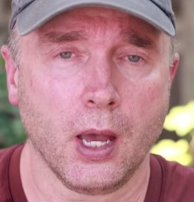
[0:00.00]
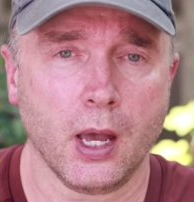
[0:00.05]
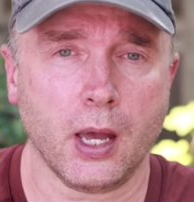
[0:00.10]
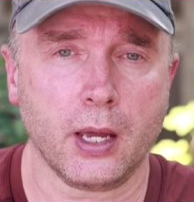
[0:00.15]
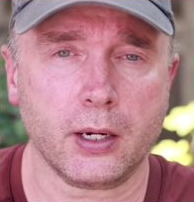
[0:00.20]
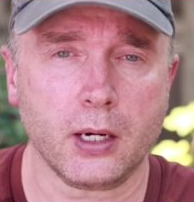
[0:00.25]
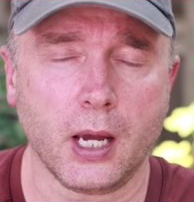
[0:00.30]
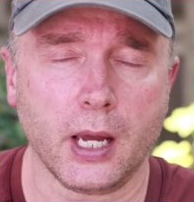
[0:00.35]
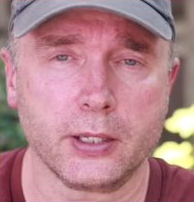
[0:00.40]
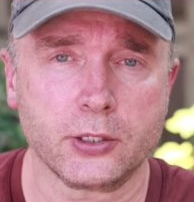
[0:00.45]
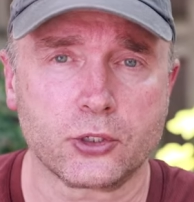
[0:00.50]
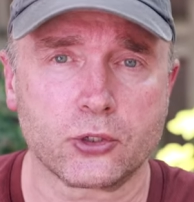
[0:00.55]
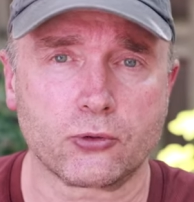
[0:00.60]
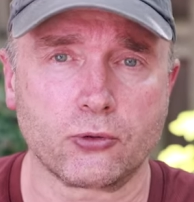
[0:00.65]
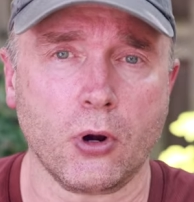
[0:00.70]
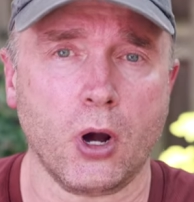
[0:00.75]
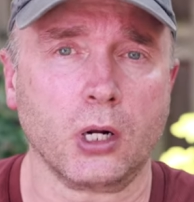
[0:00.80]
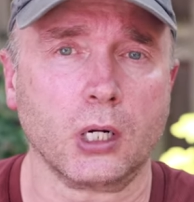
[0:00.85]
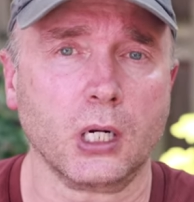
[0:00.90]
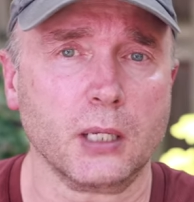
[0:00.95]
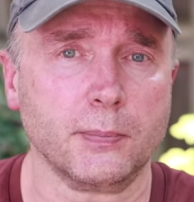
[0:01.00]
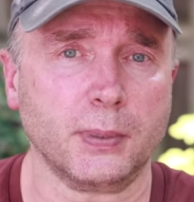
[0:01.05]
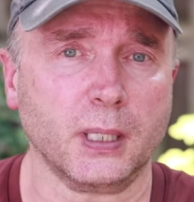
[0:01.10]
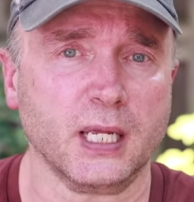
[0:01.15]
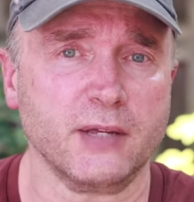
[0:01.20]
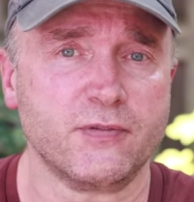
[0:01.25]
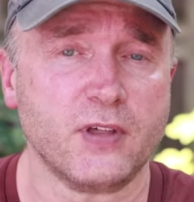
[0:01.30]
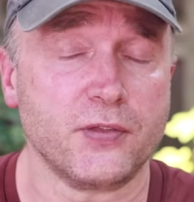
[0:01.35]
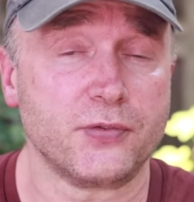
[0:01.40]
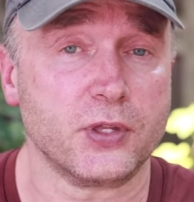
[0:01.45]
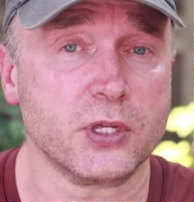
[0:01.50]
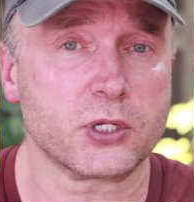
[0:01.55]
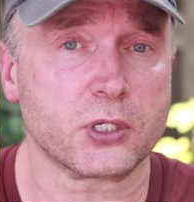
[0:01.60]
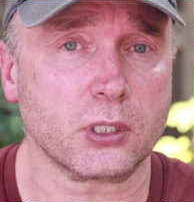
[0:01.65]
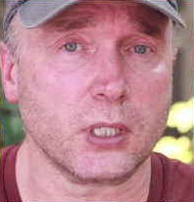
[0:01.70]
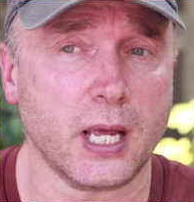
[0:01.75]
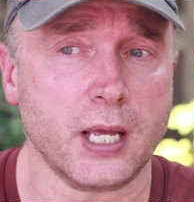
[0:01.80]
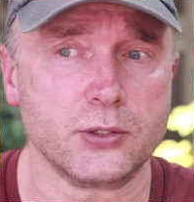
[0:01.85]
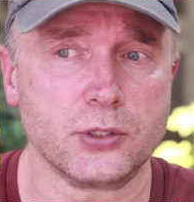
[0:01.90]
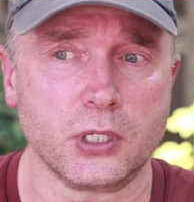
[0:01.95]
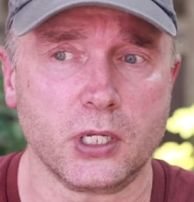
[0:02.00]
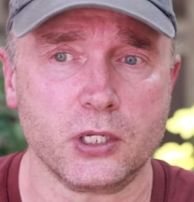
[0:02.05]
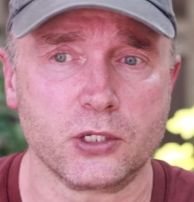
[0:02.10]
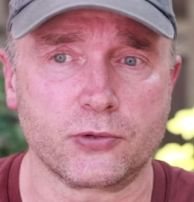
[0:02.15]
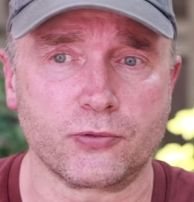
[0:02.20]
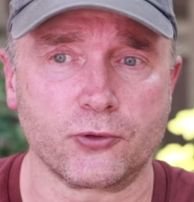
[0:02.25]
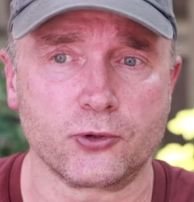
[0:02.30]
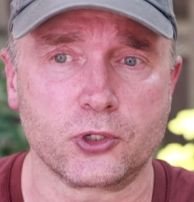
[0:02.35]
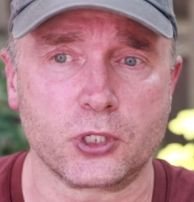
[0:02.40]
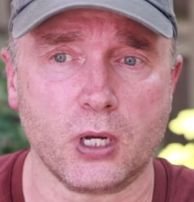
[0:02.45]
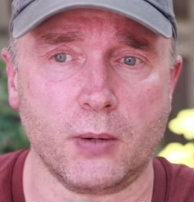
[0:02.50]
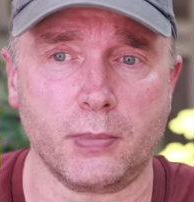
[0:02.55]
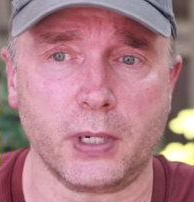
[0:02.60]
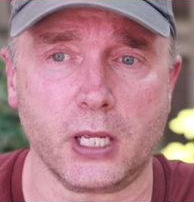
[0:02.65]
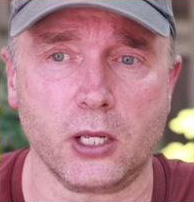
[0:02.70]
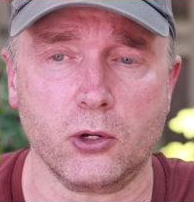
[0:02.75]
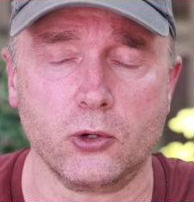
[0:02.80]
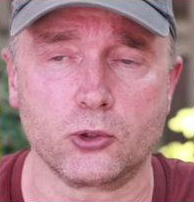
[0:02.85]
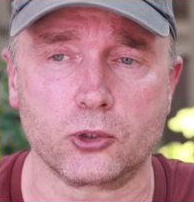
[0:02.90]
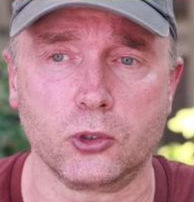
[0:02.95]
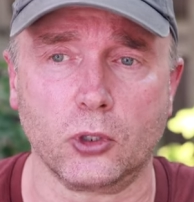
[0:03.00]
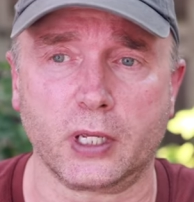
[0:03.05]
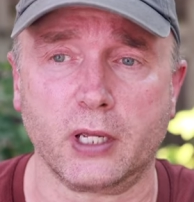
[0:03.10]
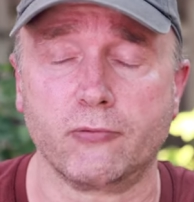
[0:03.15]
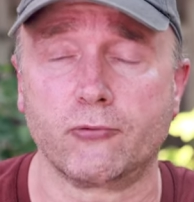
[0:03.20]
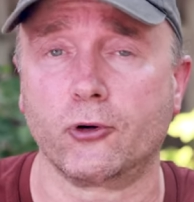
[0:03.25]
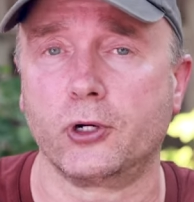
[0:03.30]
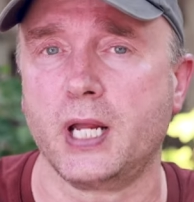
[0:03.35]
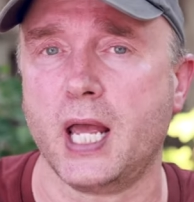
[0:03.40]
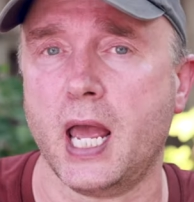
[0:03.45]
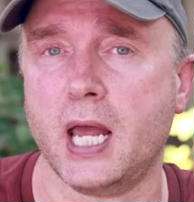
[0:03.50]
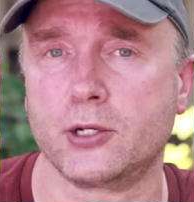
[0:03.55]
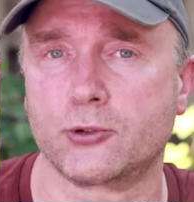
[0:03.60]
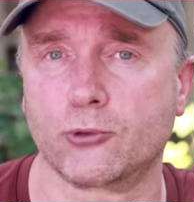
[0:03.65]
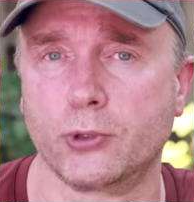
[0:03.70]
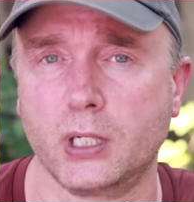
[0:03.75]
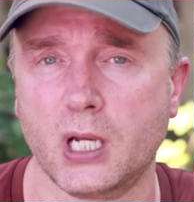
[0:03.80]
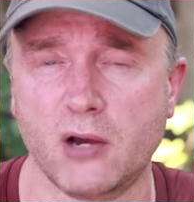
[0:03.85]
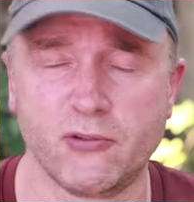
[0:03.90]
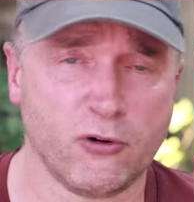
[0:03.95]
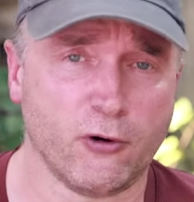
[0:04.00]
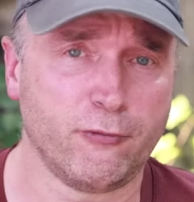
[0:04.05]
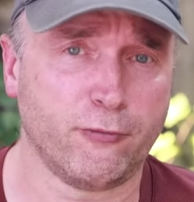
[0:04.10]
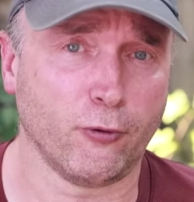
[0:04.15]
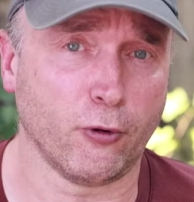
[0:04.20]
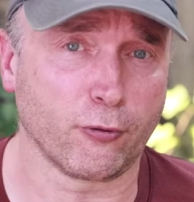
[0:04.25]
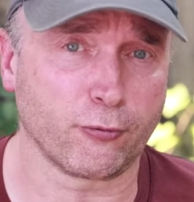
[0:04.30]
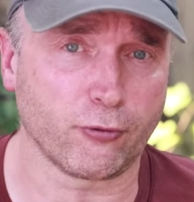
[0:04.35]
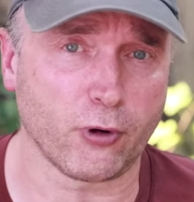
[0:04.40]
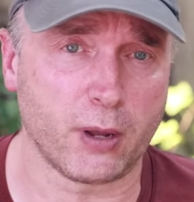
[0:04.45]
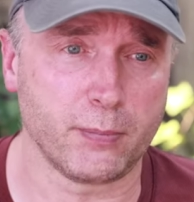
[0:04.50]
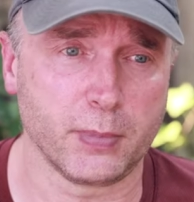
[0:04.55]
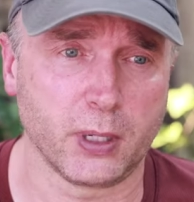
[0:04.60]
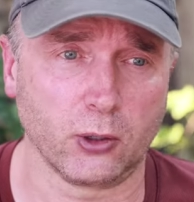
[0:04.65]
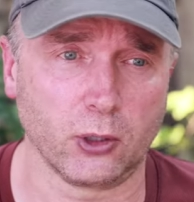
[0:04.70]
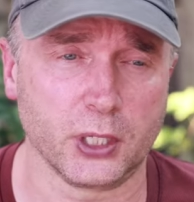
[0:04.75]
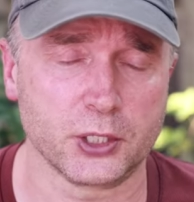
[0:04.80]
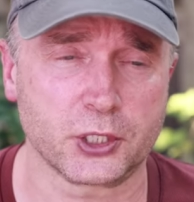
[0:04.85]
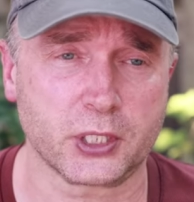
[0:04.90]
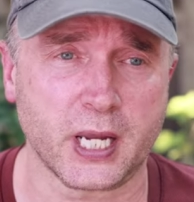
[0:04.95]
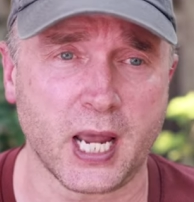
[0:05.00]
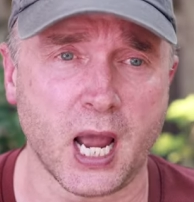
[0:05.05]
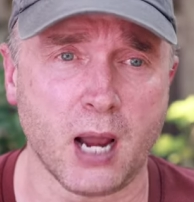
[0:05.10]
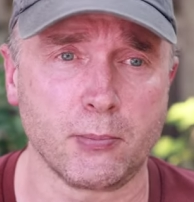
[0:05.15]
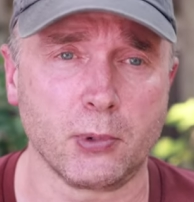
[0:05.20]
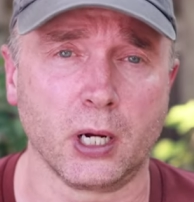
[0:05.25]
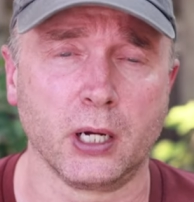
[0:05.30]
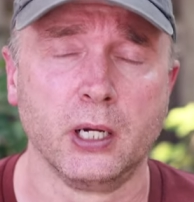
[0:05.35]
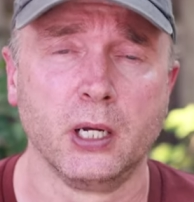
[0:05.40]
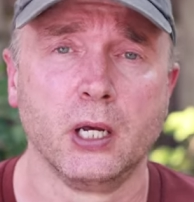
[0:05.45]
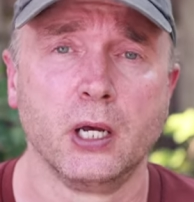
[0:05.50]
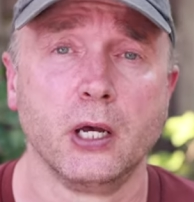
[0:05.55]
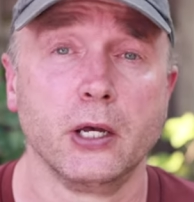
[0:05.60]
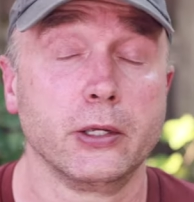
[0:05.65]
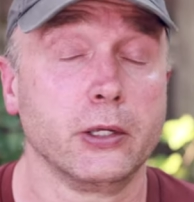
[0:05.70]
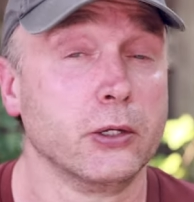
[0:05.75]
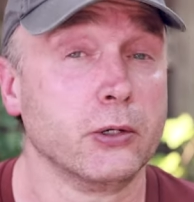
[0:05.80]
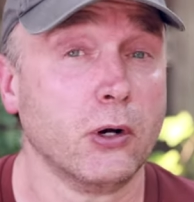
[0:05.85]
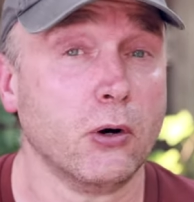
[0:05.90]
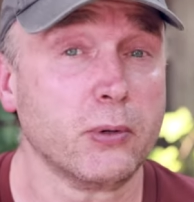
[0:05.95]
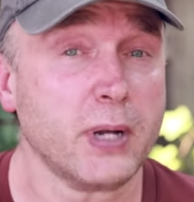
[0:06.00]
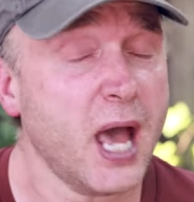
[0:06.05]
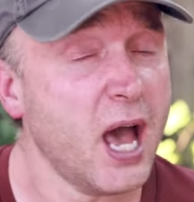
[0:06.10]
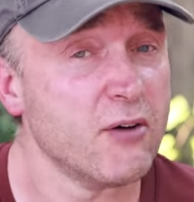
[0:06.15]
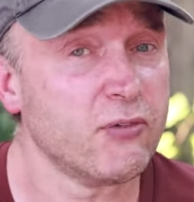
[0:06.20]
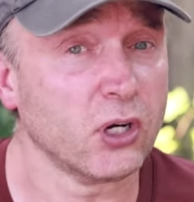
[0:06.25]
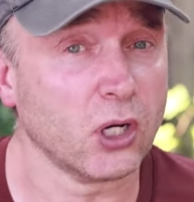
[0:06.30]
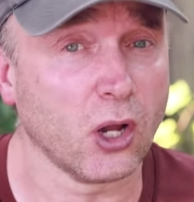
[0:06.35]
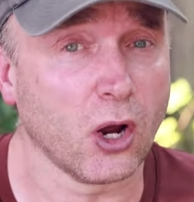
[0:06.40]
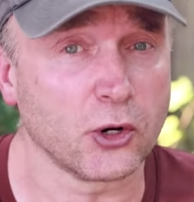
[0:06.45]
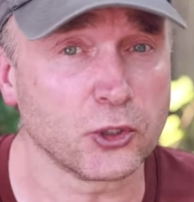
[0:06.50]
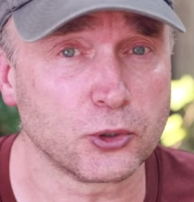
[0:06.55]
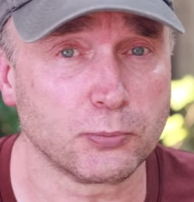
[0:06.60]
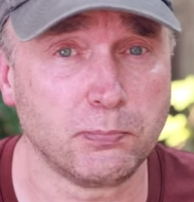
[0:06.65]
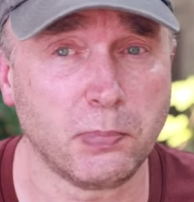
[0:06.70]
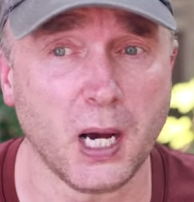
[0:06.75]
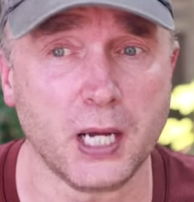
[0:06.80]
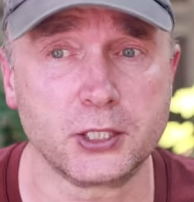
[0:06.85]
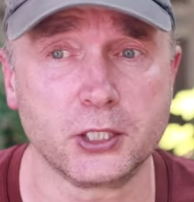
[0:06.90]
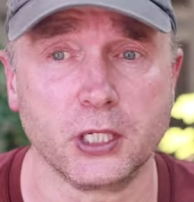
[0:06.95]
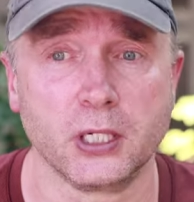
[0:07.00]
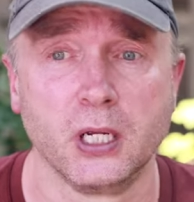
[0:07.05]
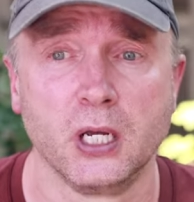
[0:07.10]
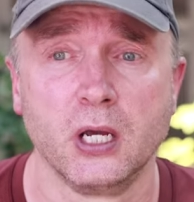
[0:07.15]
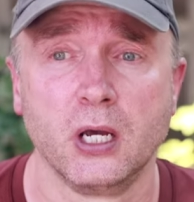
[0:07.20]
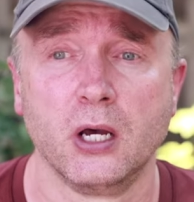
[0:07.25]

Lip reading: And I strongly believe that this lens is for somebody who's looking for an entry-level full-frame mirrorless camera. You don't have a large budget.